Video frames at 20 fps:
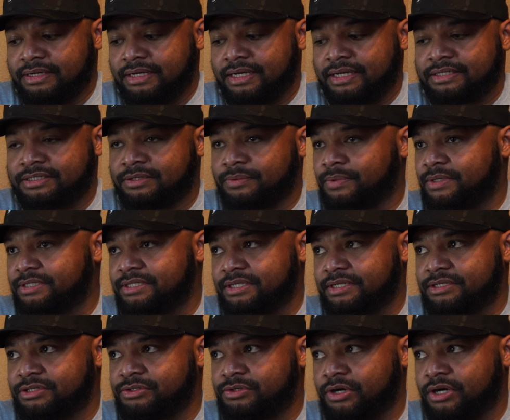And so once the
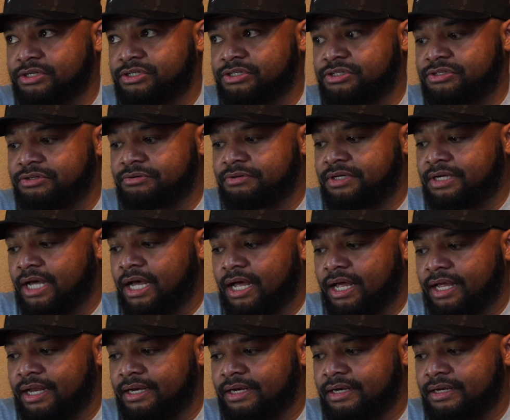instructions are
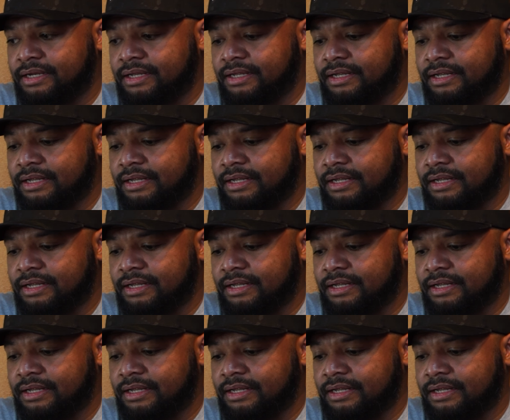done,